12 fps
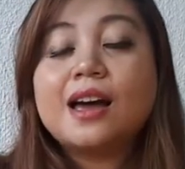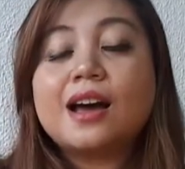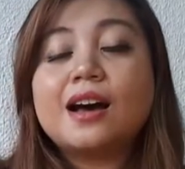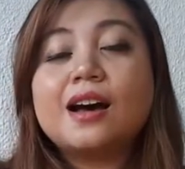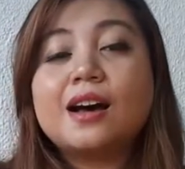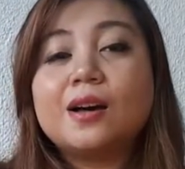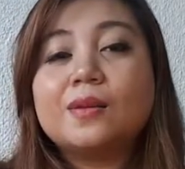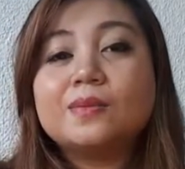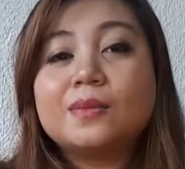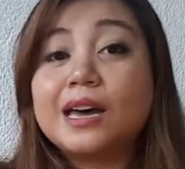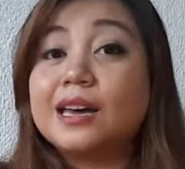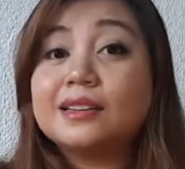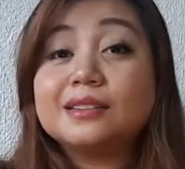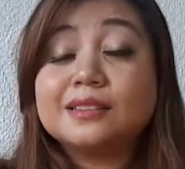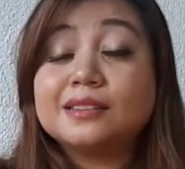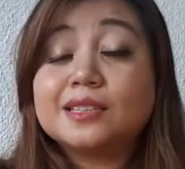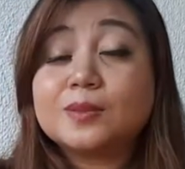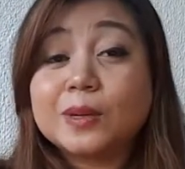um, and
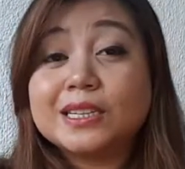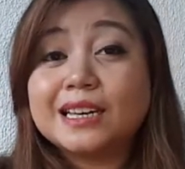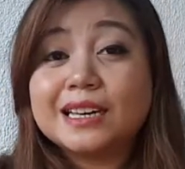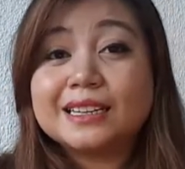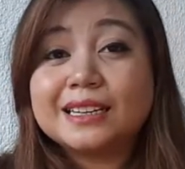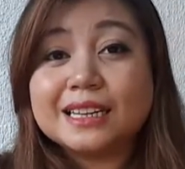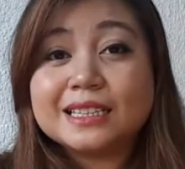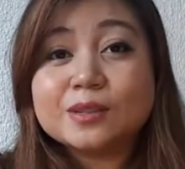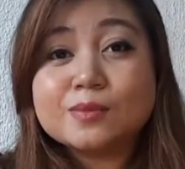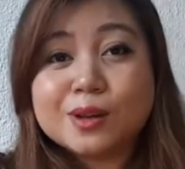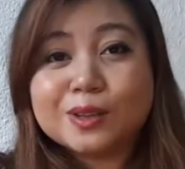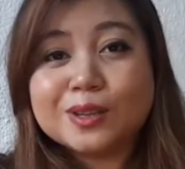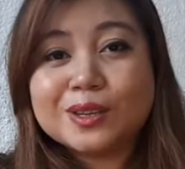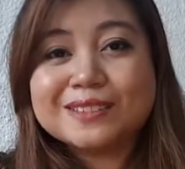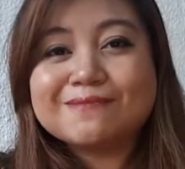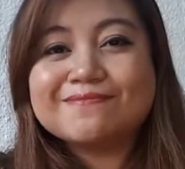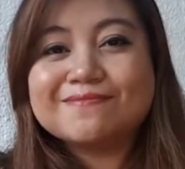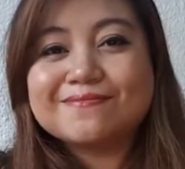spend it at a later month.
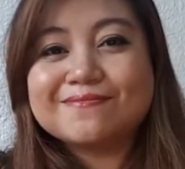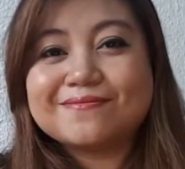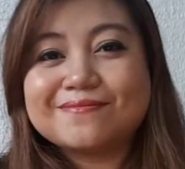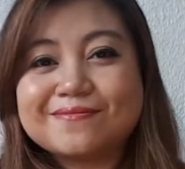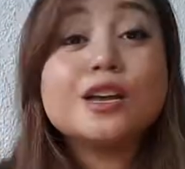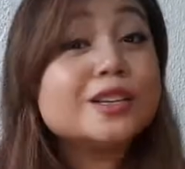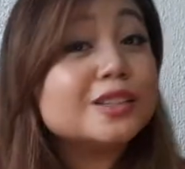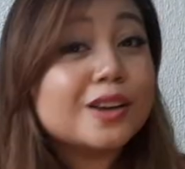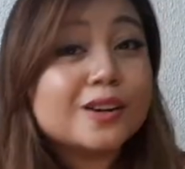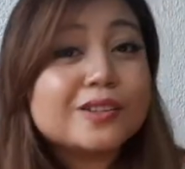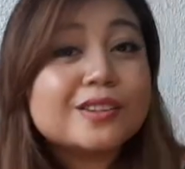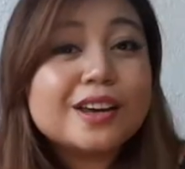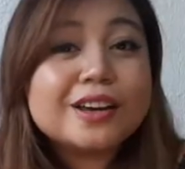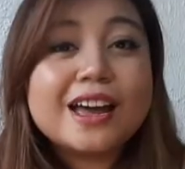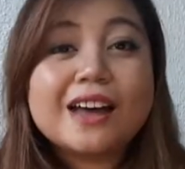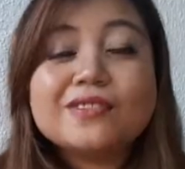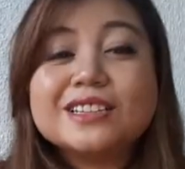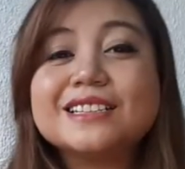So there you
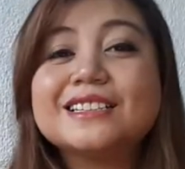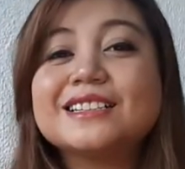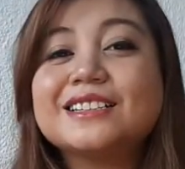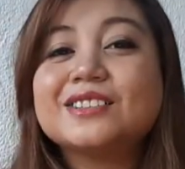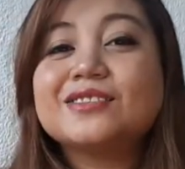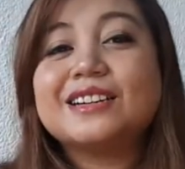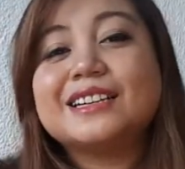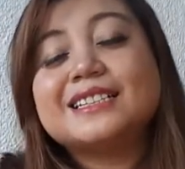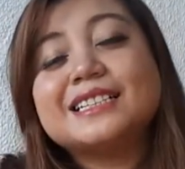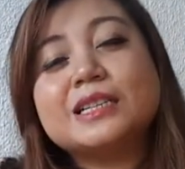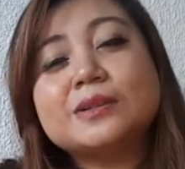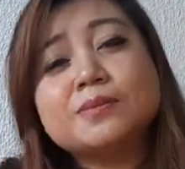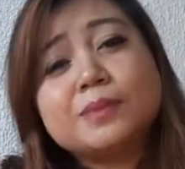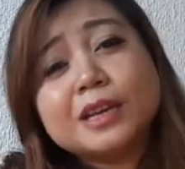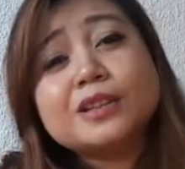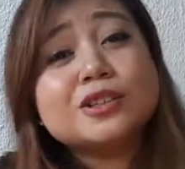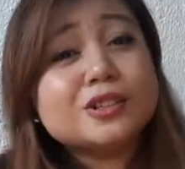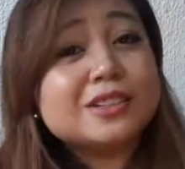have it being
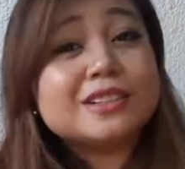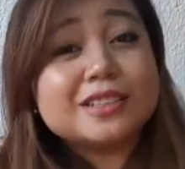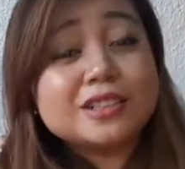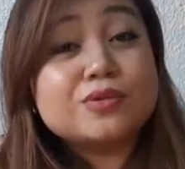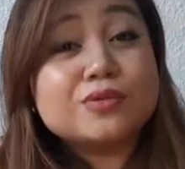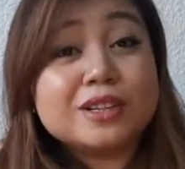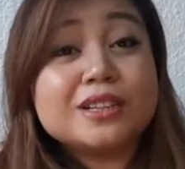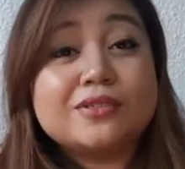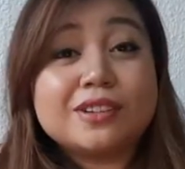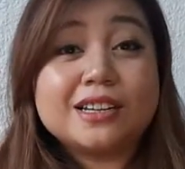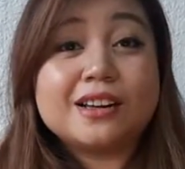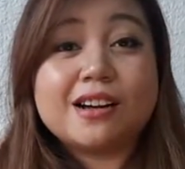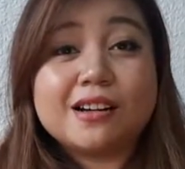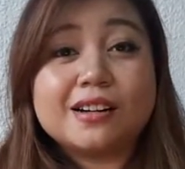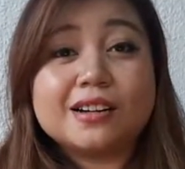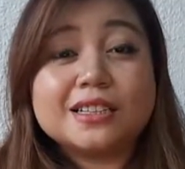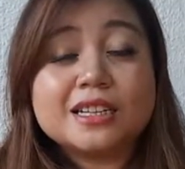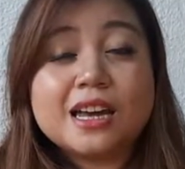a student is really, really
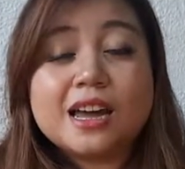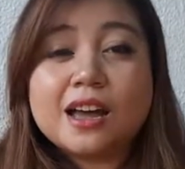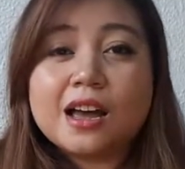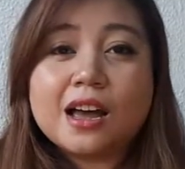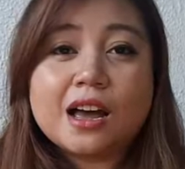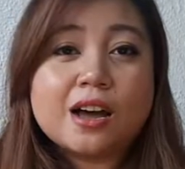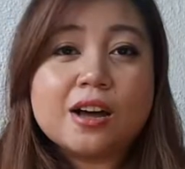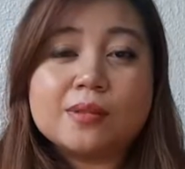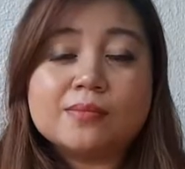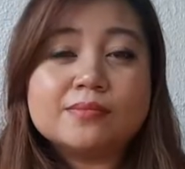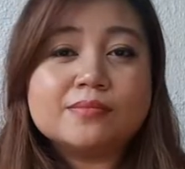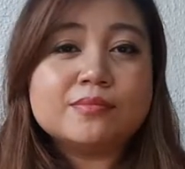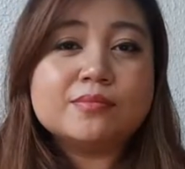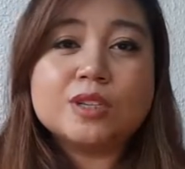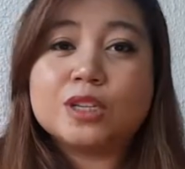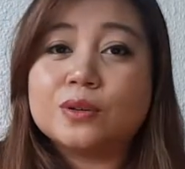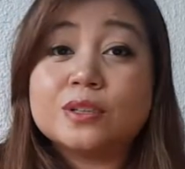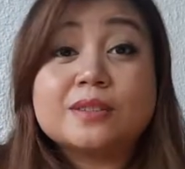hard. Um, you
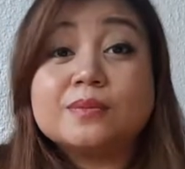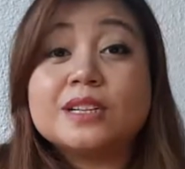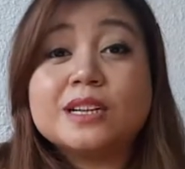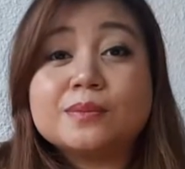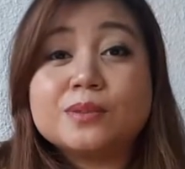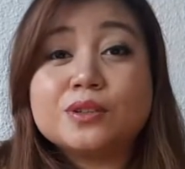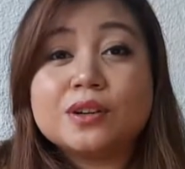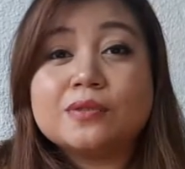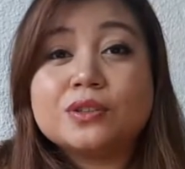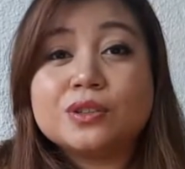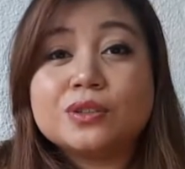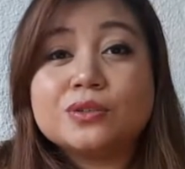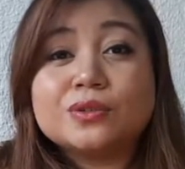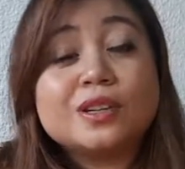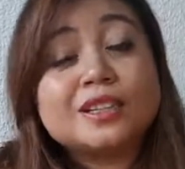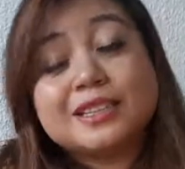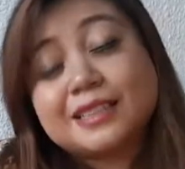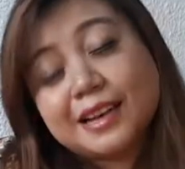know, sometimes you have to
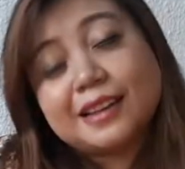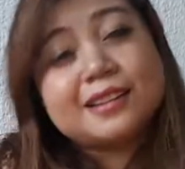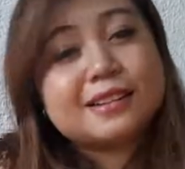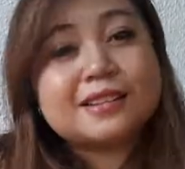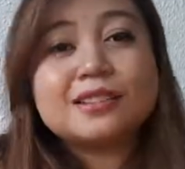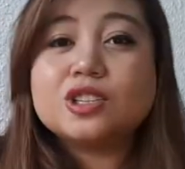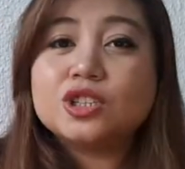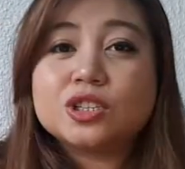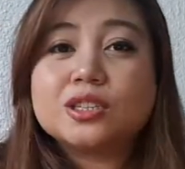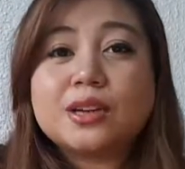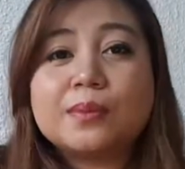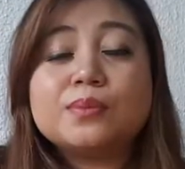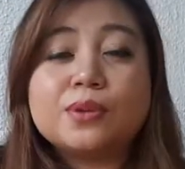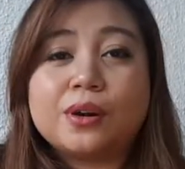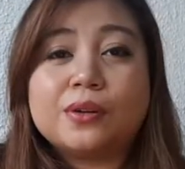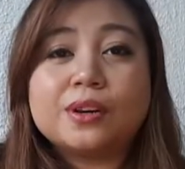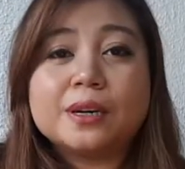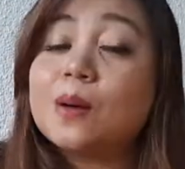understand that this is just
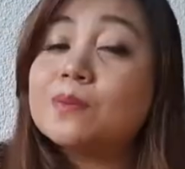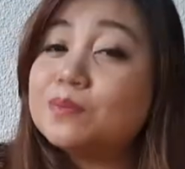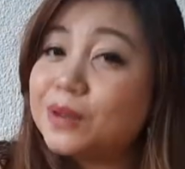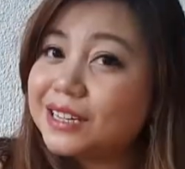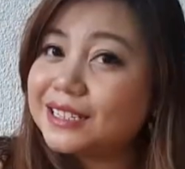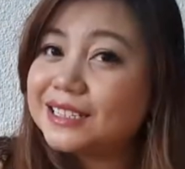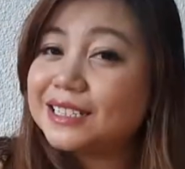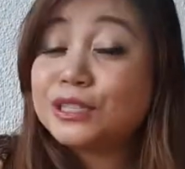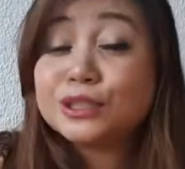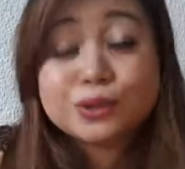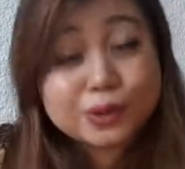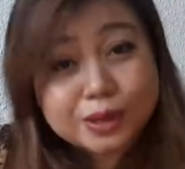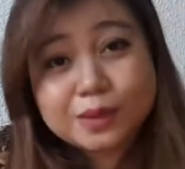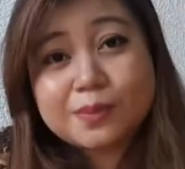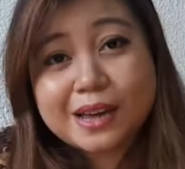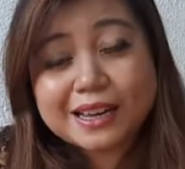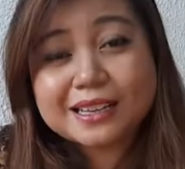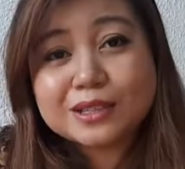temporary. But you're your
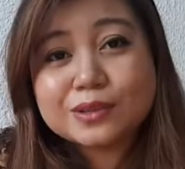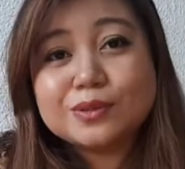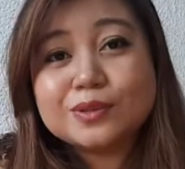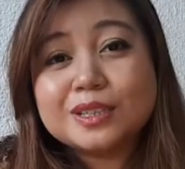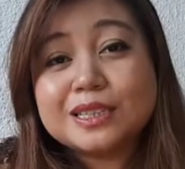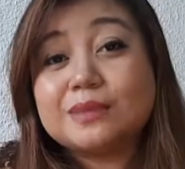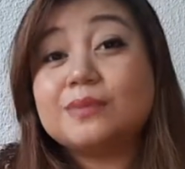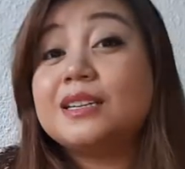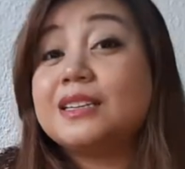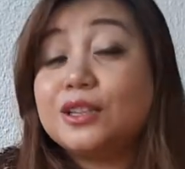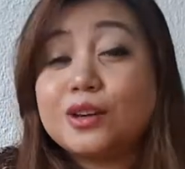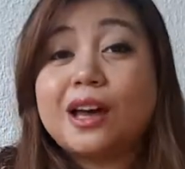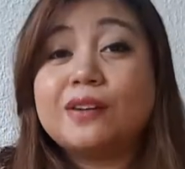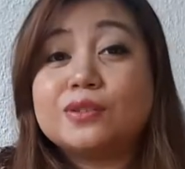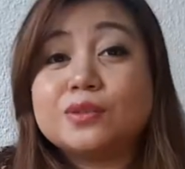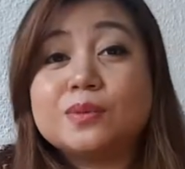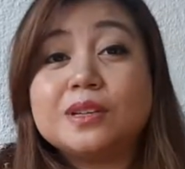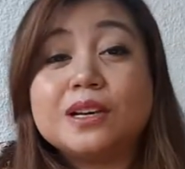back at school doesn't mean that you have to
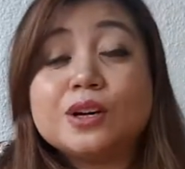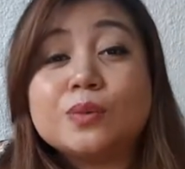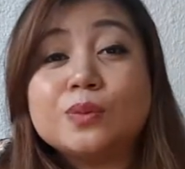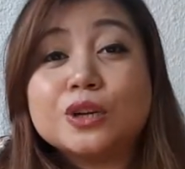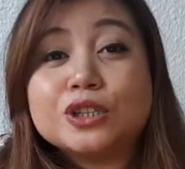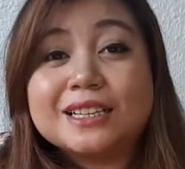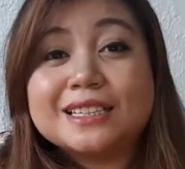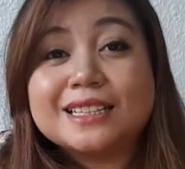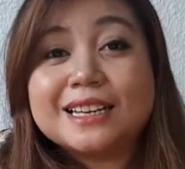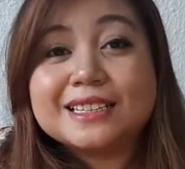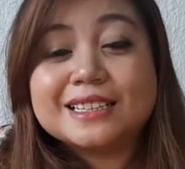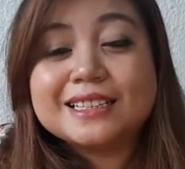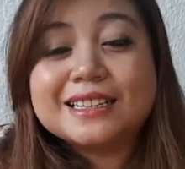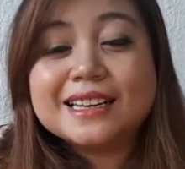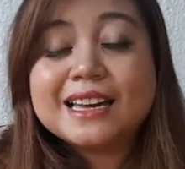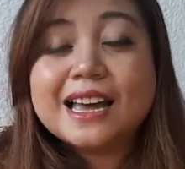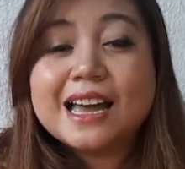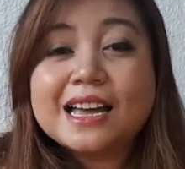be a commercial aesthetic.
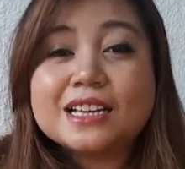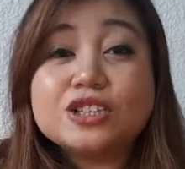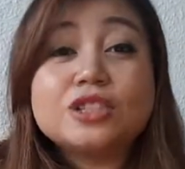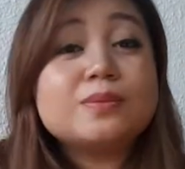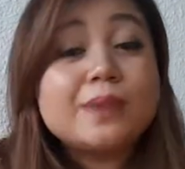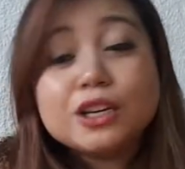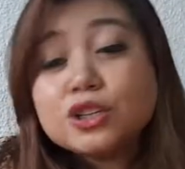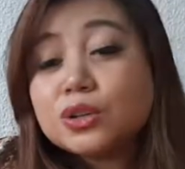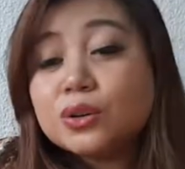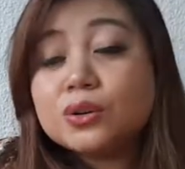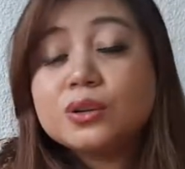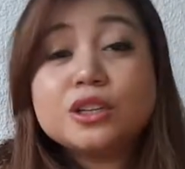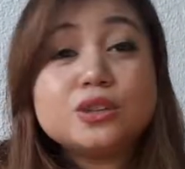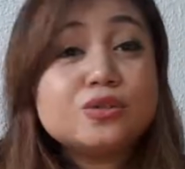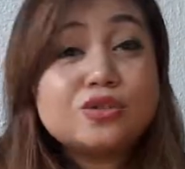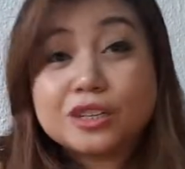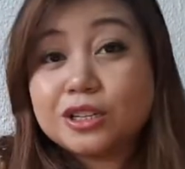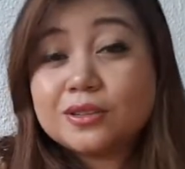Just make sure that you
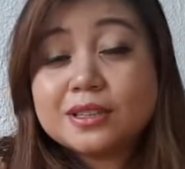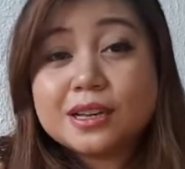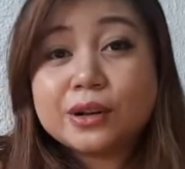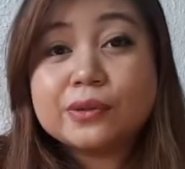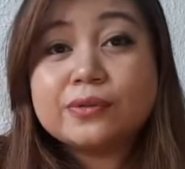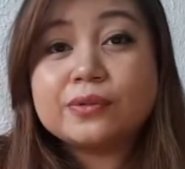treat yourself